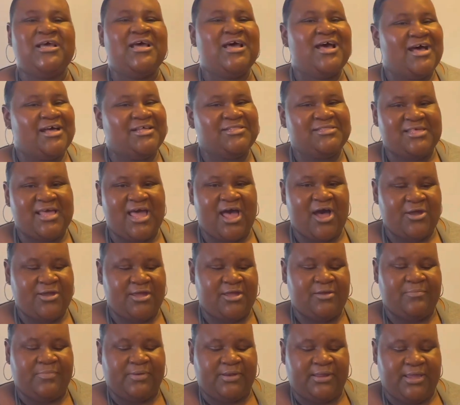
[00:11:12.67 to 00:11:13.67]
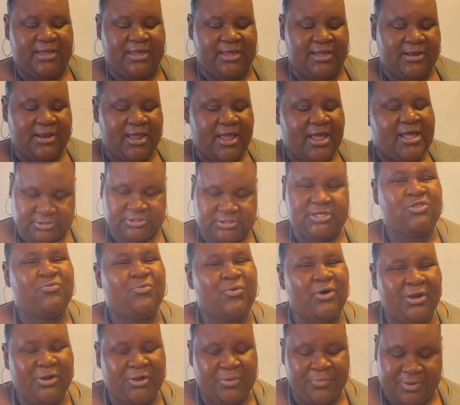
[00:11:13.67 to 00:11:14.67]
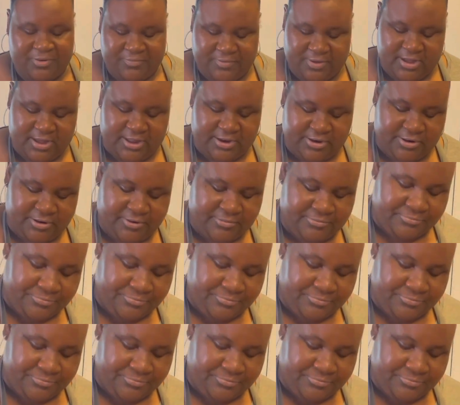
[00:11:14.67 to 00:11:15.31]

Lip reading: Italian blend, just for a little bit of color.